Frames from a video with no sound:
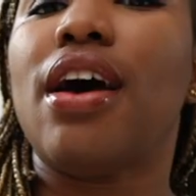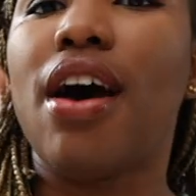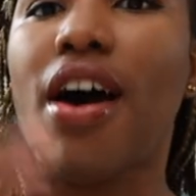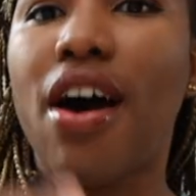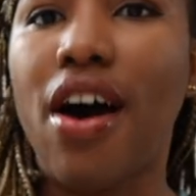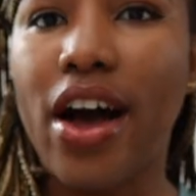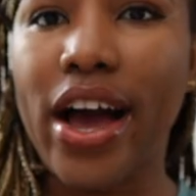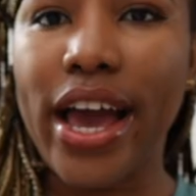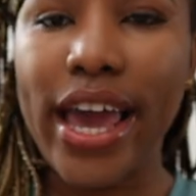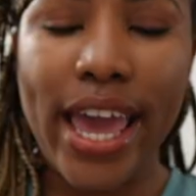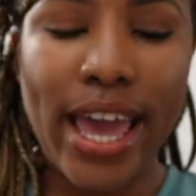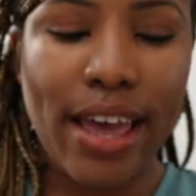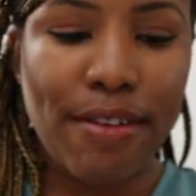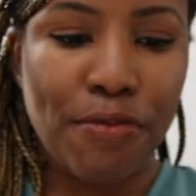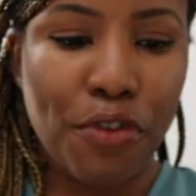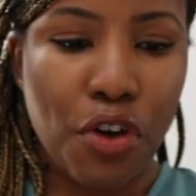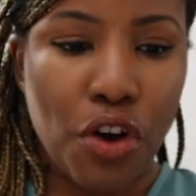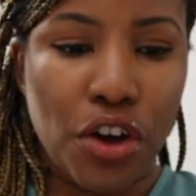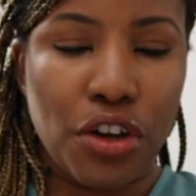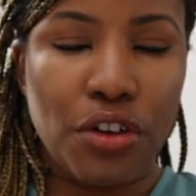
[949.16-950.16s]
I
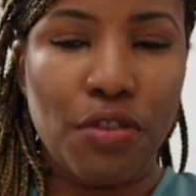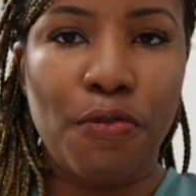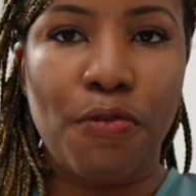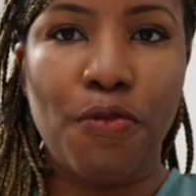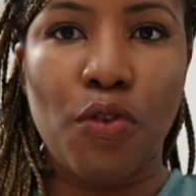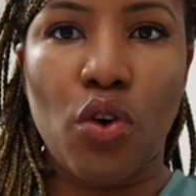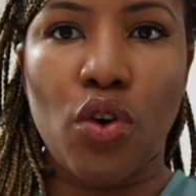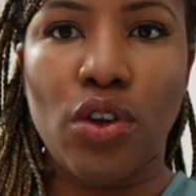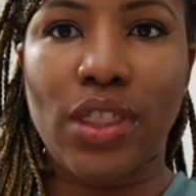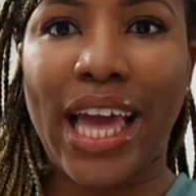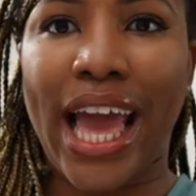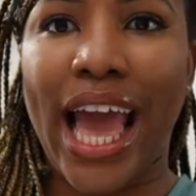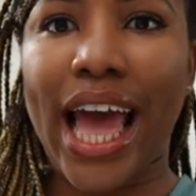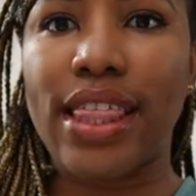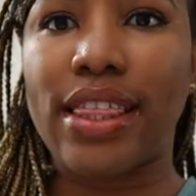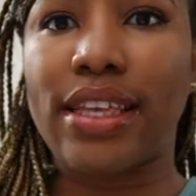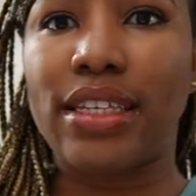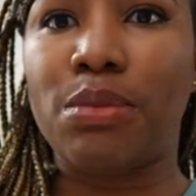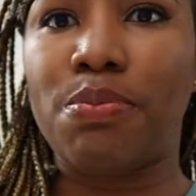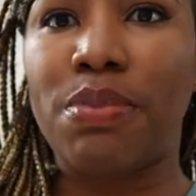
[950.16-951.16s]
have gone for the
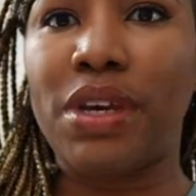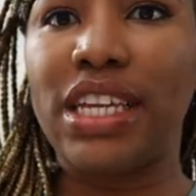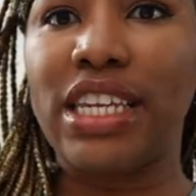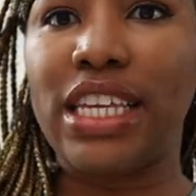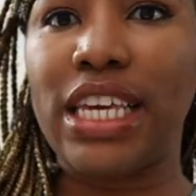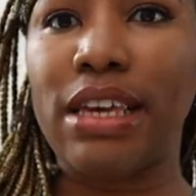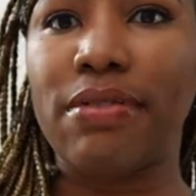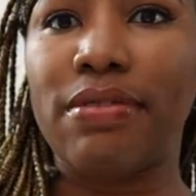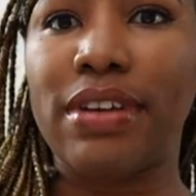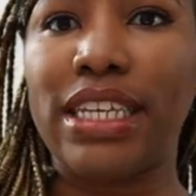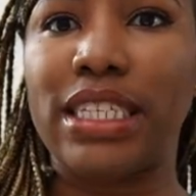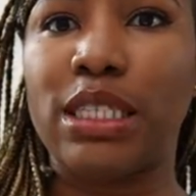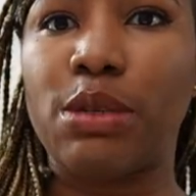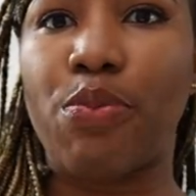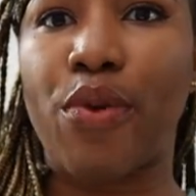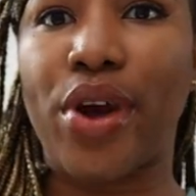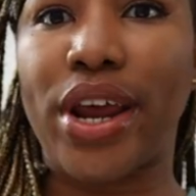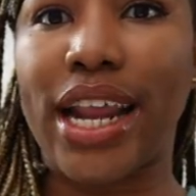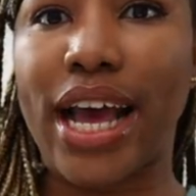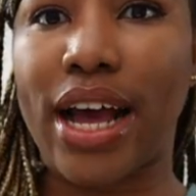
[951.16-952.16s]
gathers being evenly
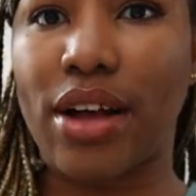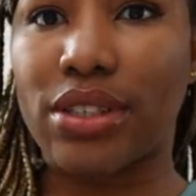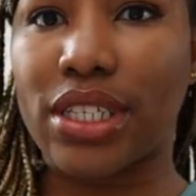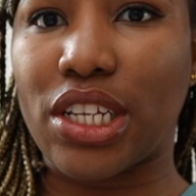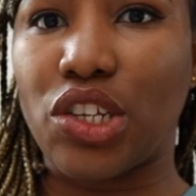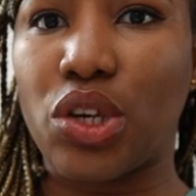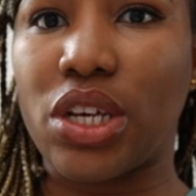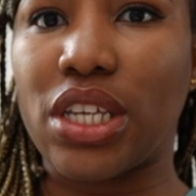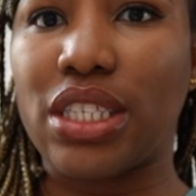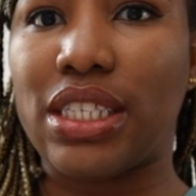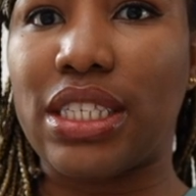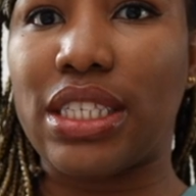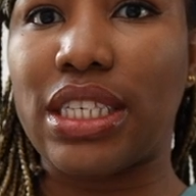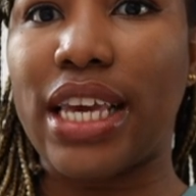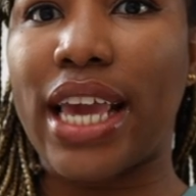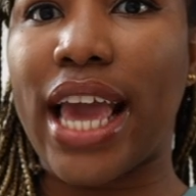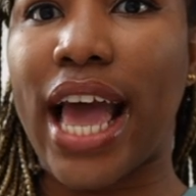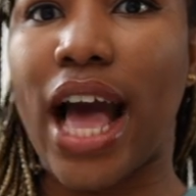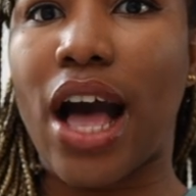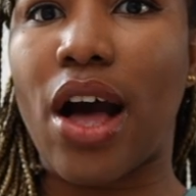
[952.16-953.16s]
spread out and you can
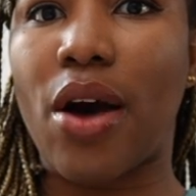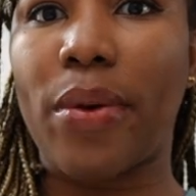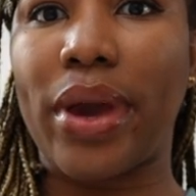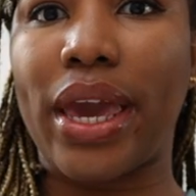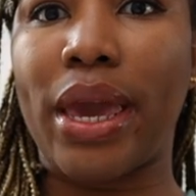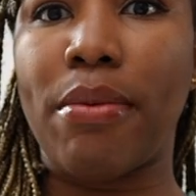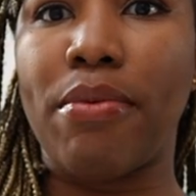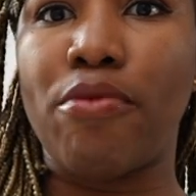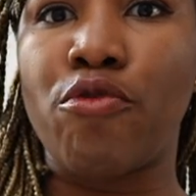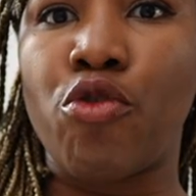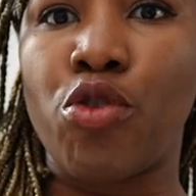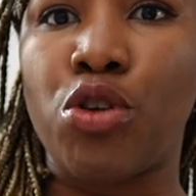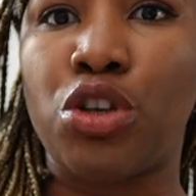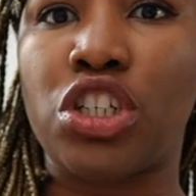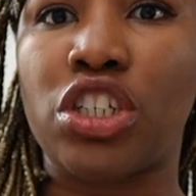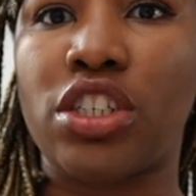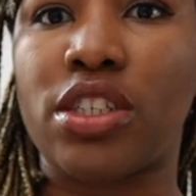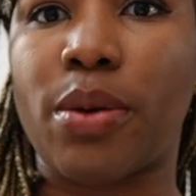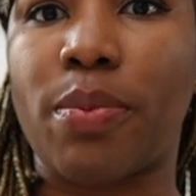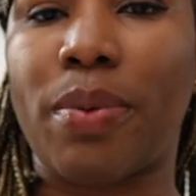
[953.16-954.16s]
see how it
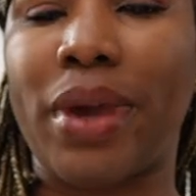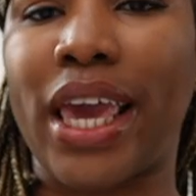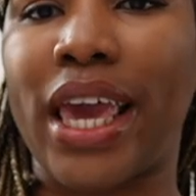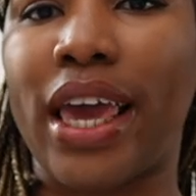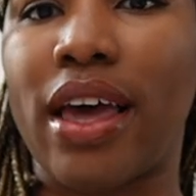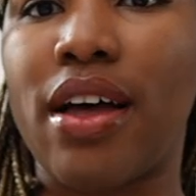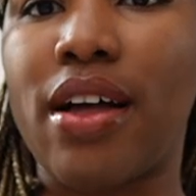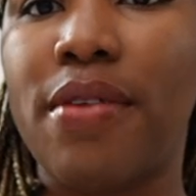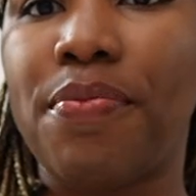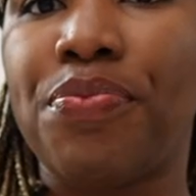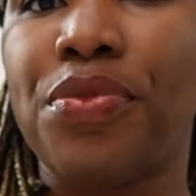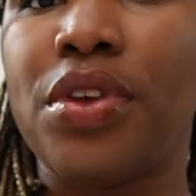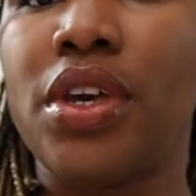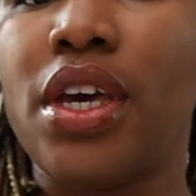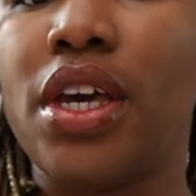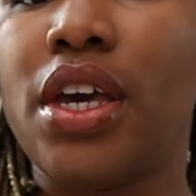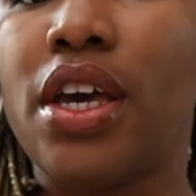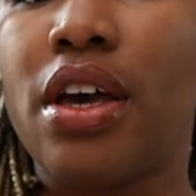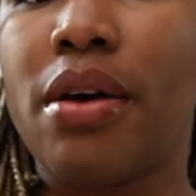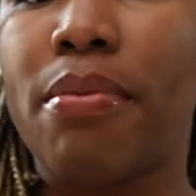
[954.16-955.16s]
ruches up here.
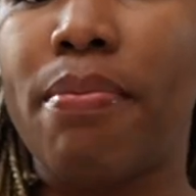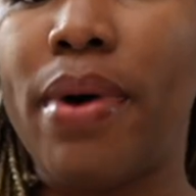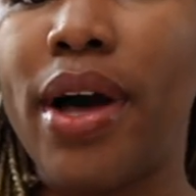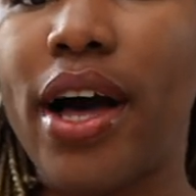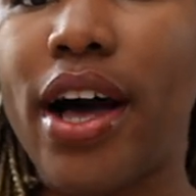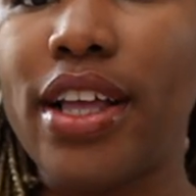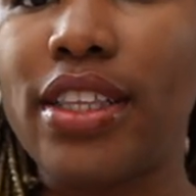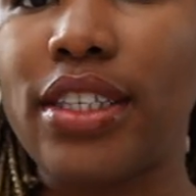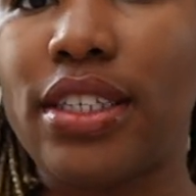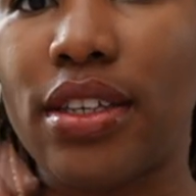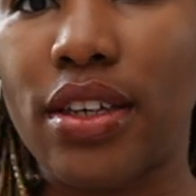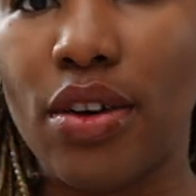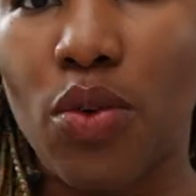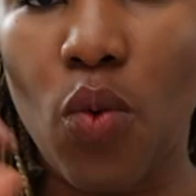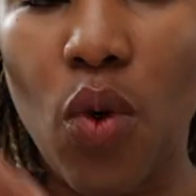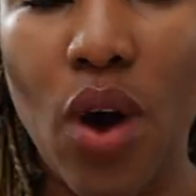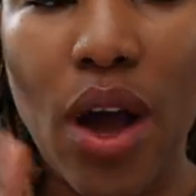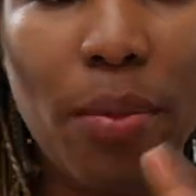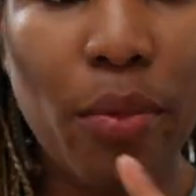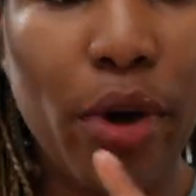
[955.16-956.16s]
But
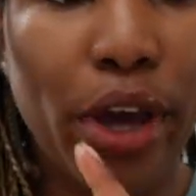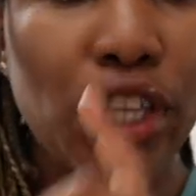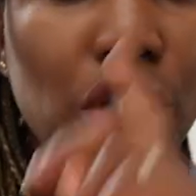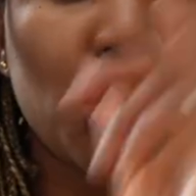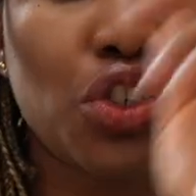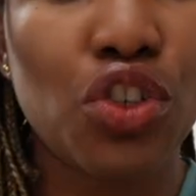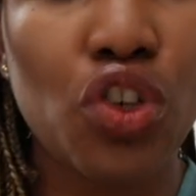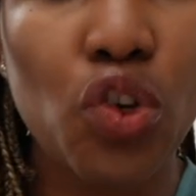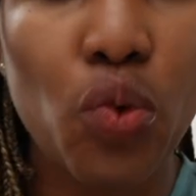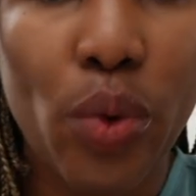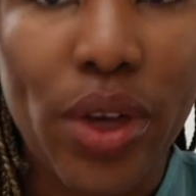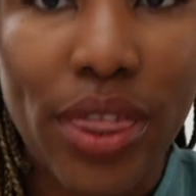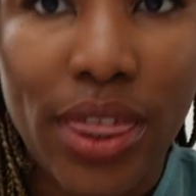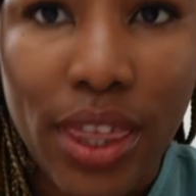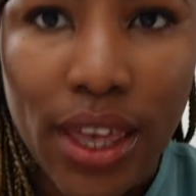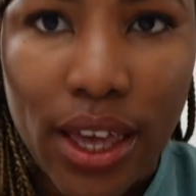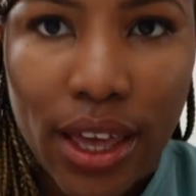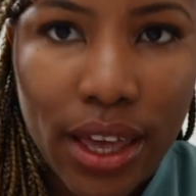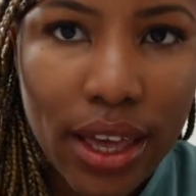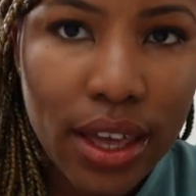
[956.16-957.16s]
what I'm going to do with
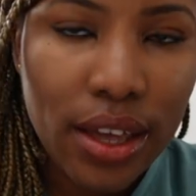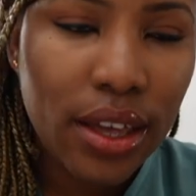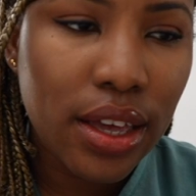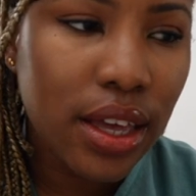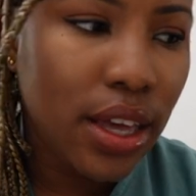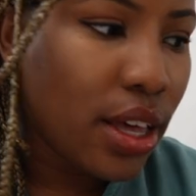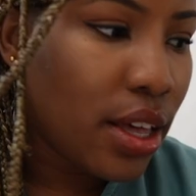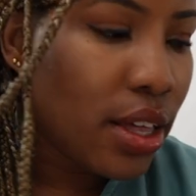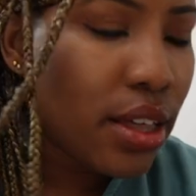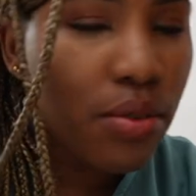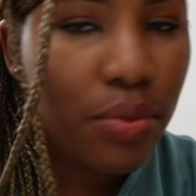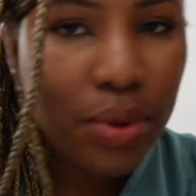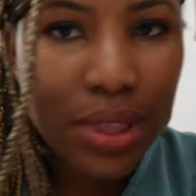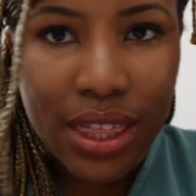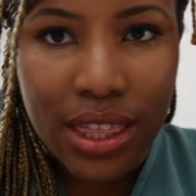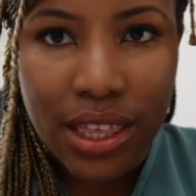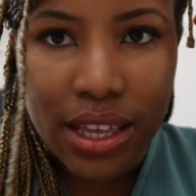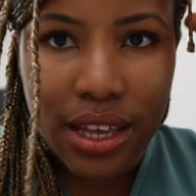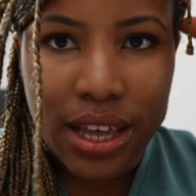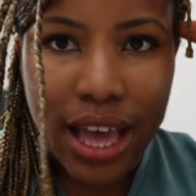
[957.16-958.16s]
the
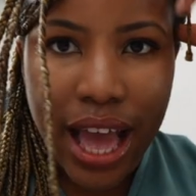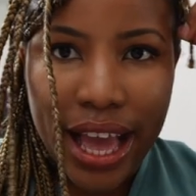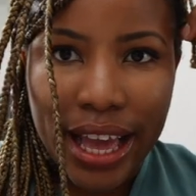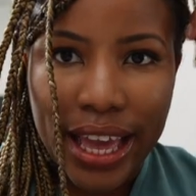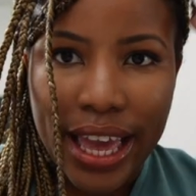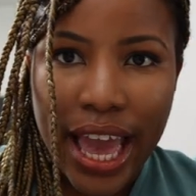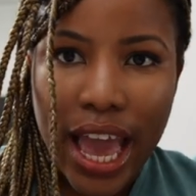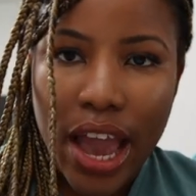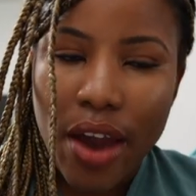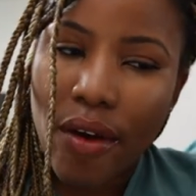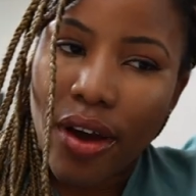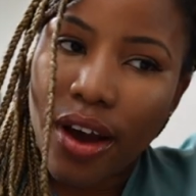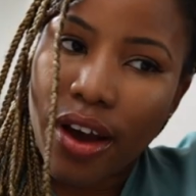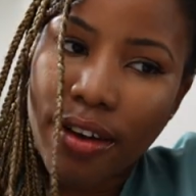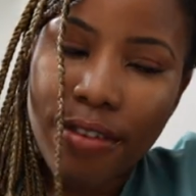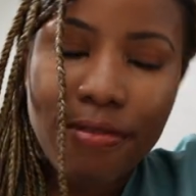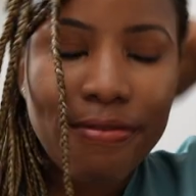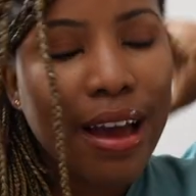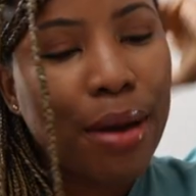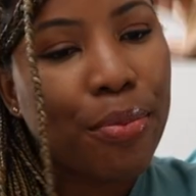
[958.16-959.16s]
with the
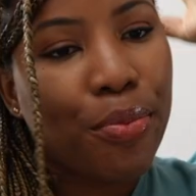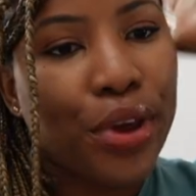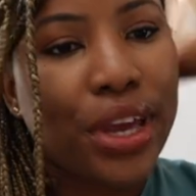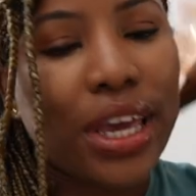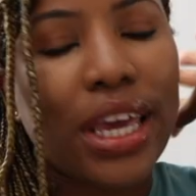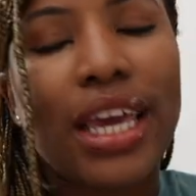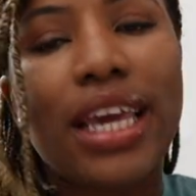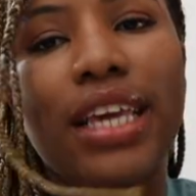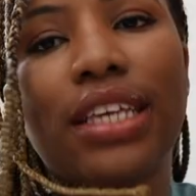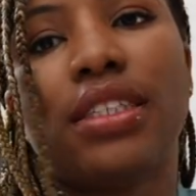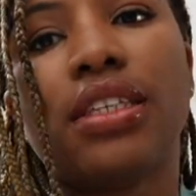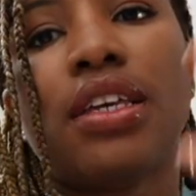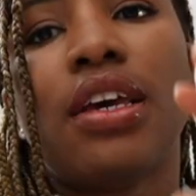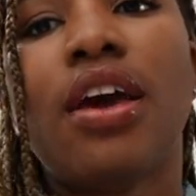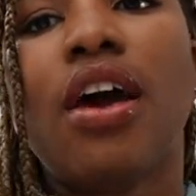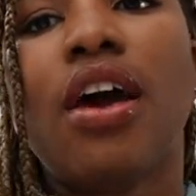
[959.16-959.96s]
Ankara fabric is